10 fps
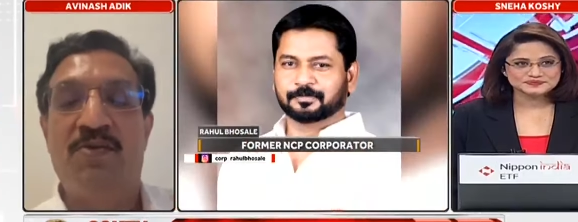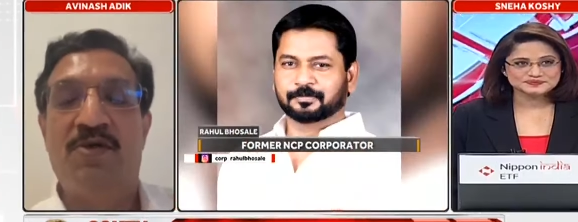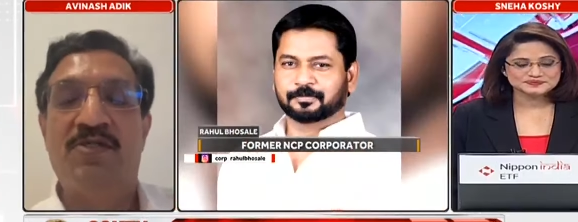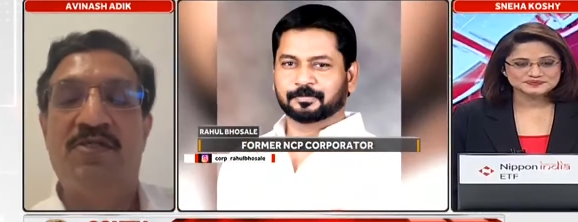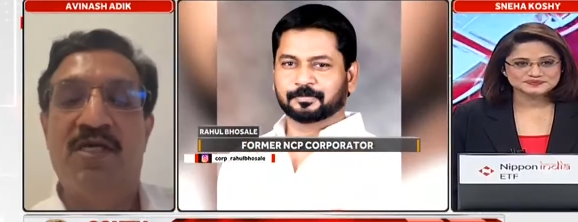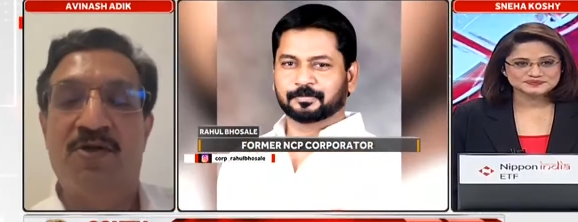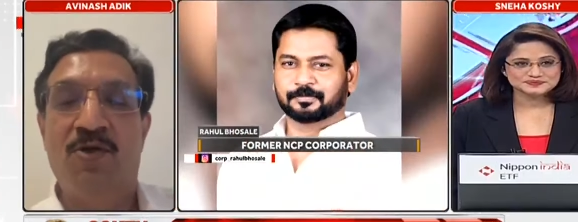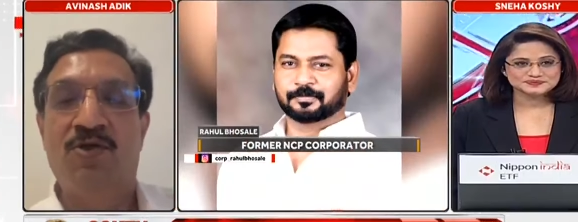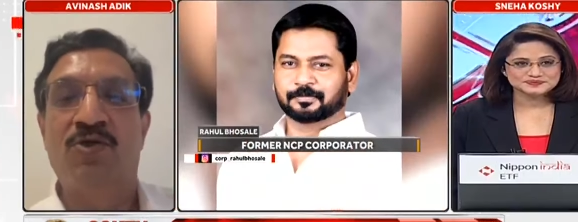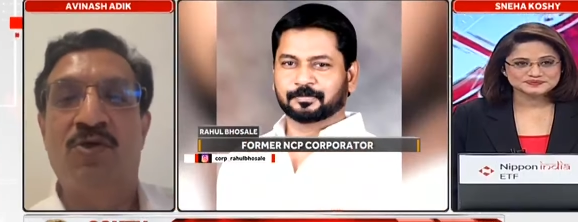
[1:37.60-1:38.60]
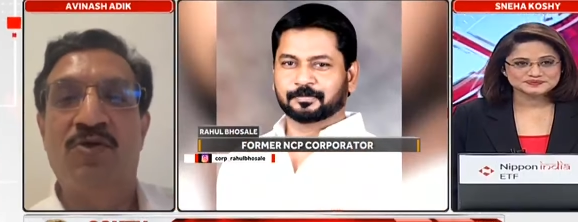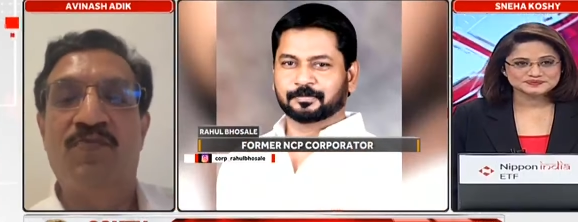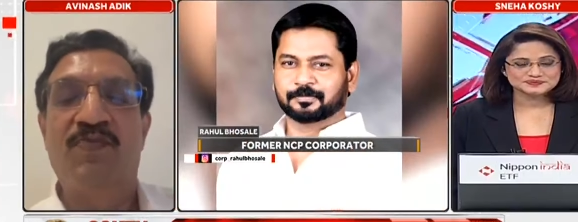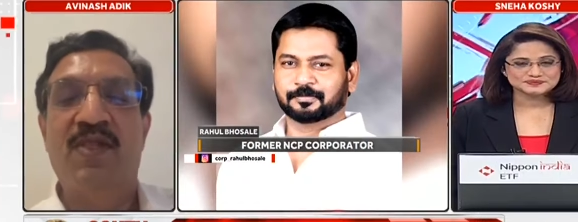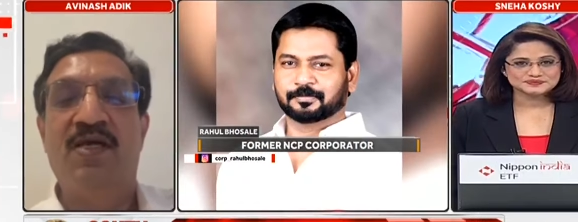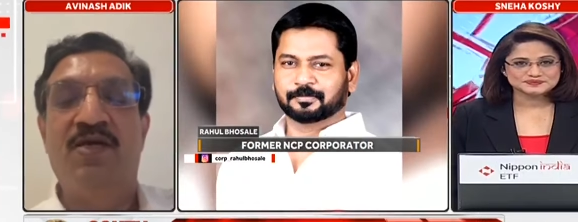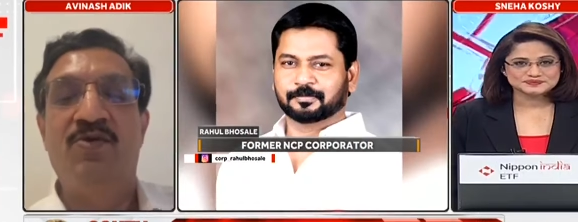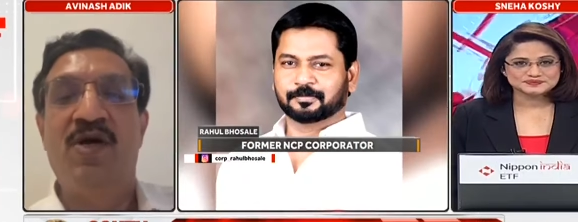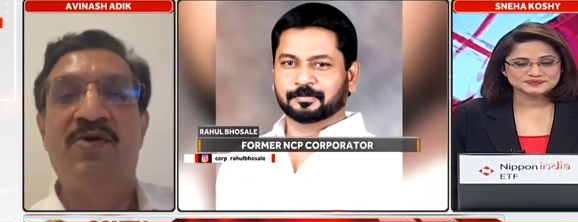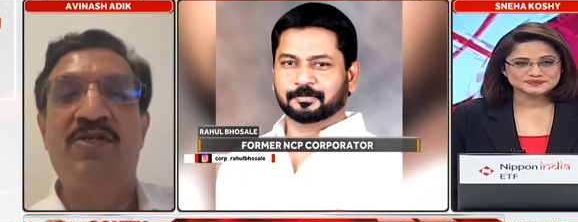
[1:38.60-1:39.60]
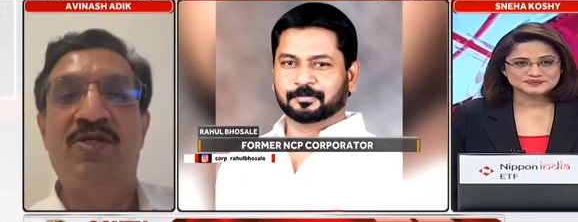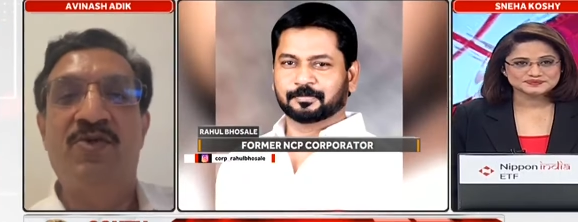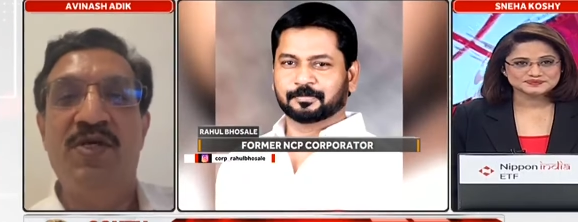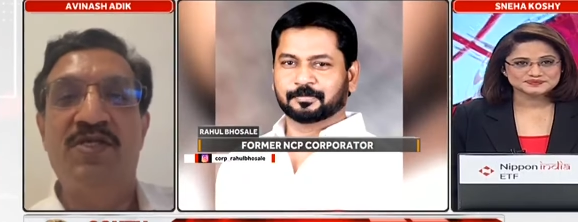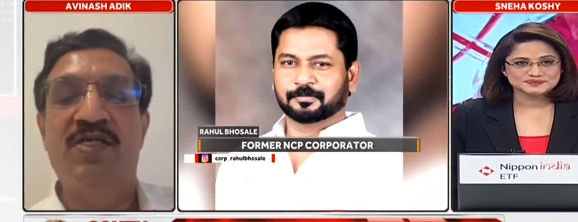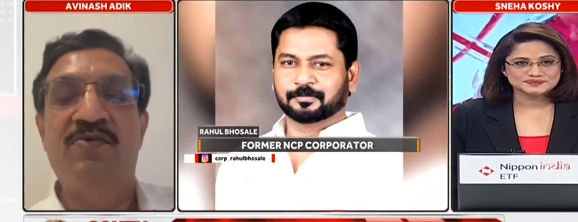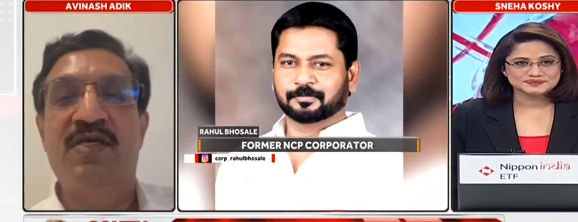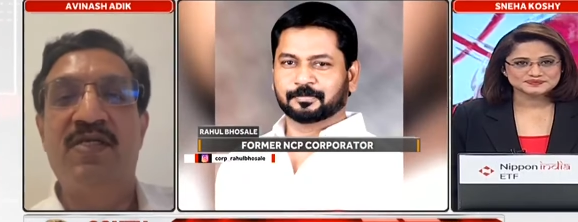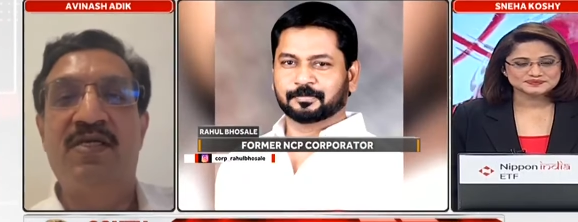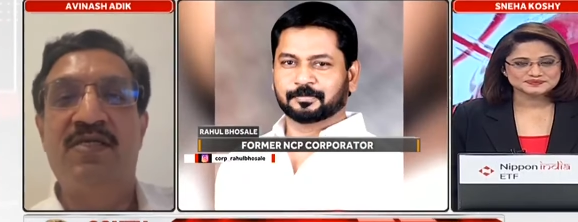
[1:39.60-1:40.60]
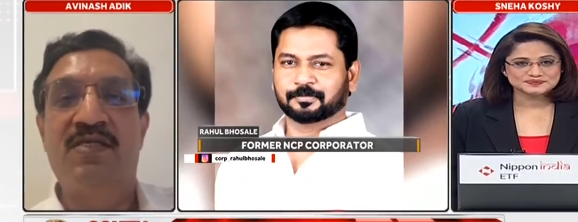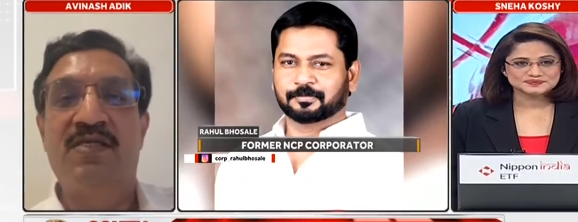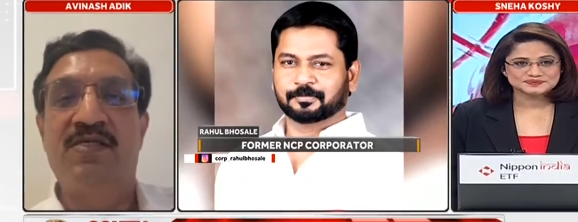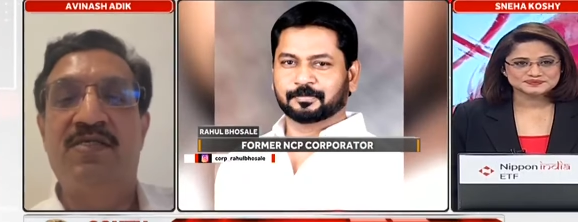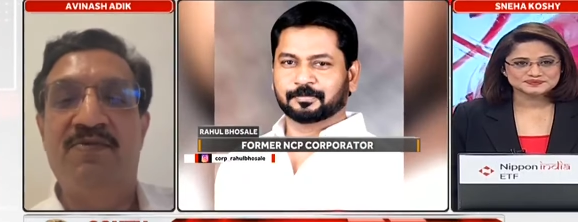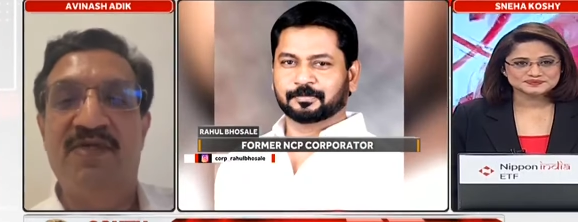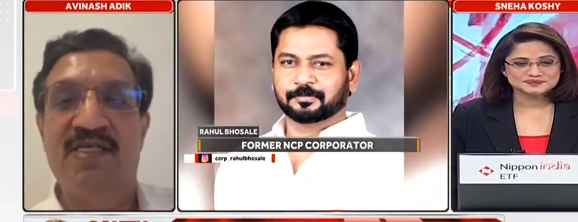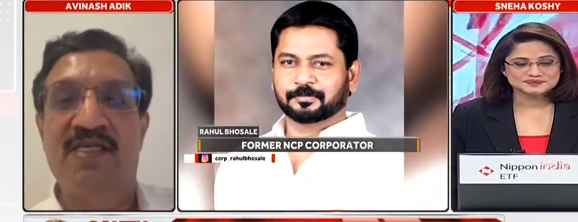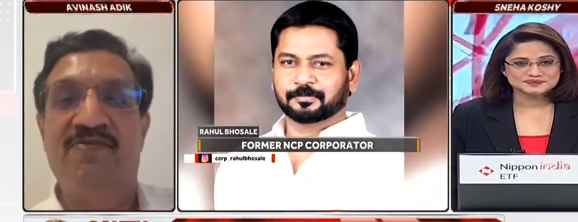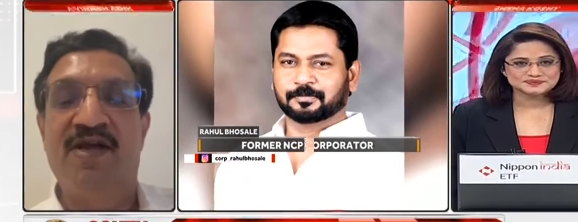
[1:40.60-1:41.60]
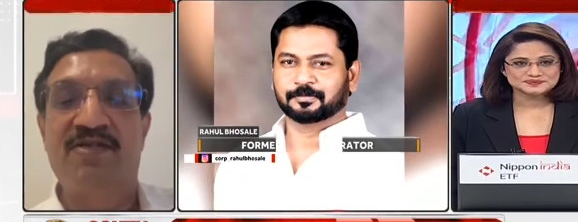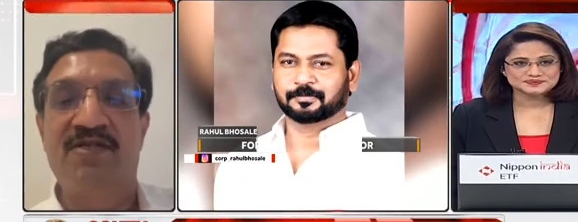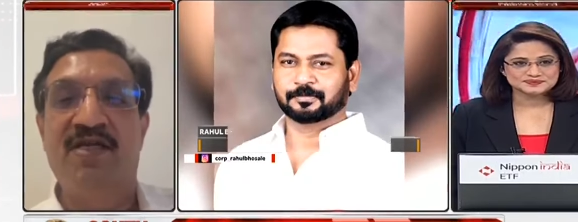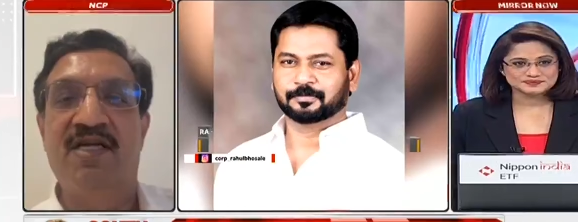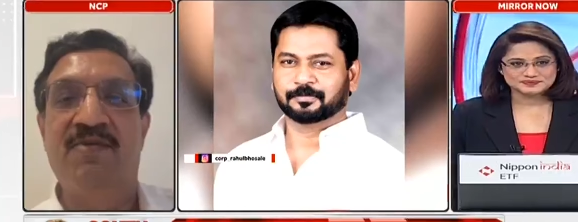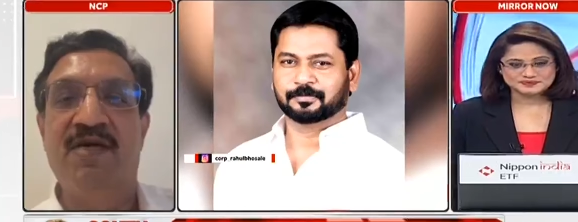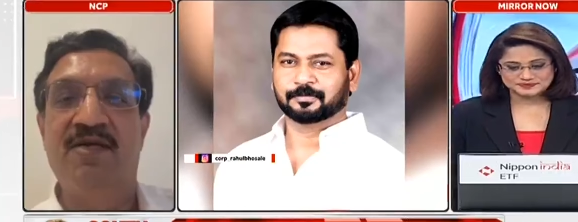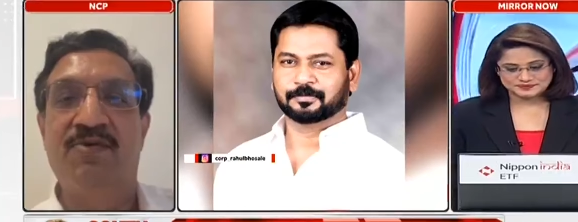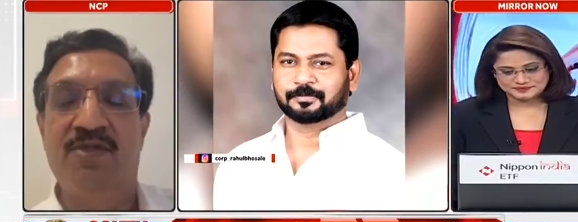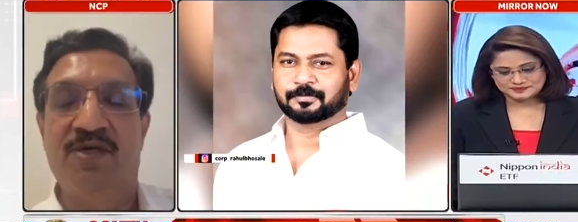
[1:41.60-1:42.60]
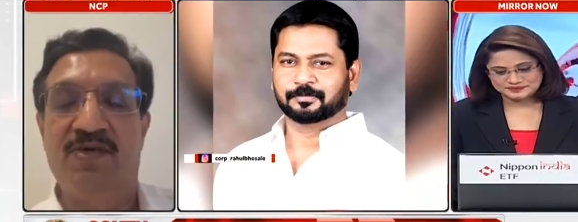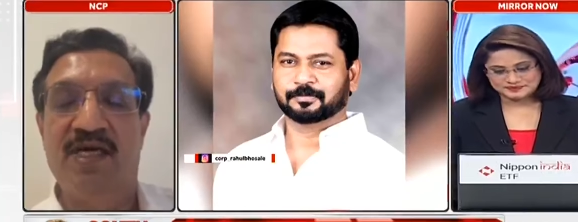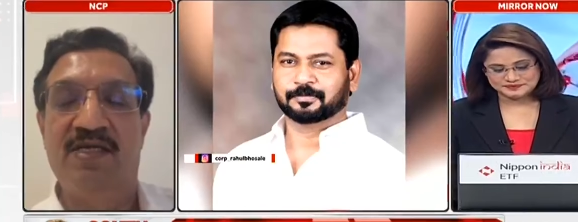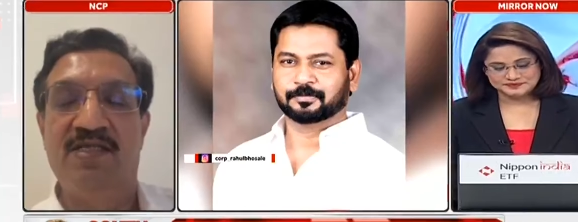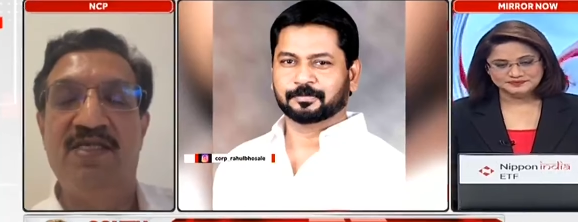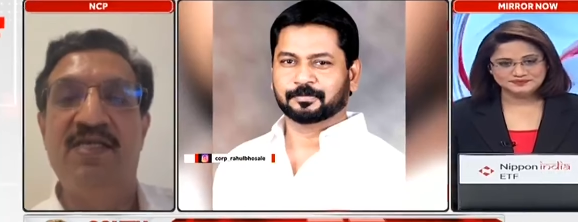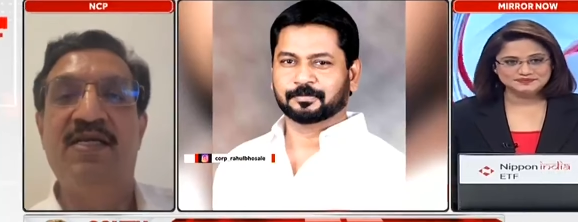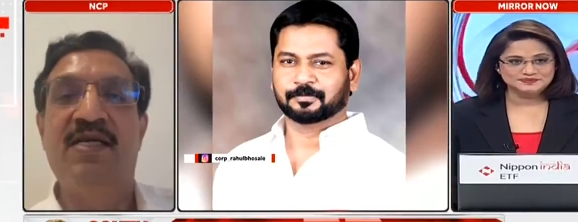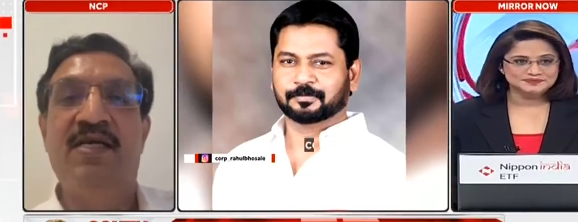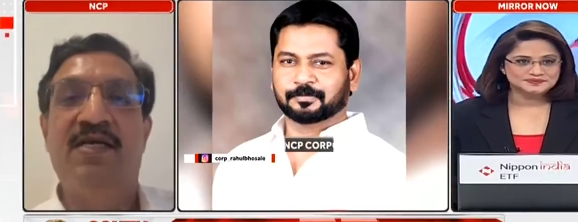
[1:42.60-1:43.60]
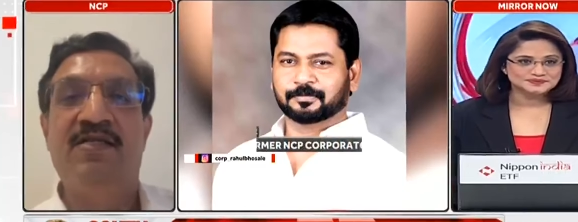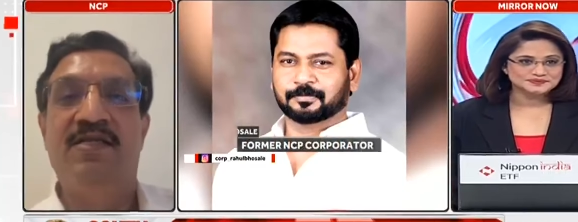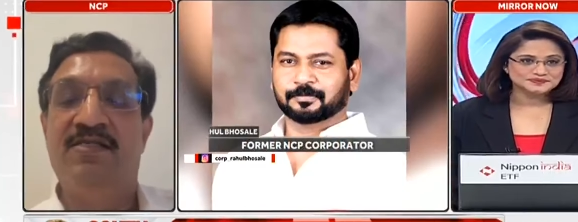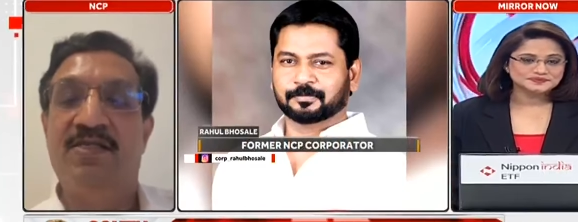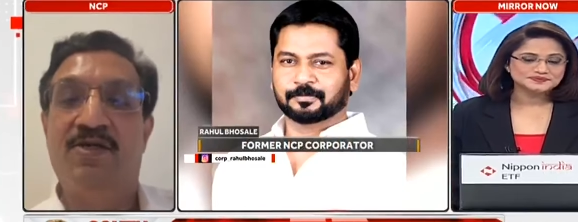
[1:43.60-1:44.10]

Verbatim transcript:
Speaker 1: because there also you have a situation where there is a Shivasena faction led by Uddhav Thakariji. There is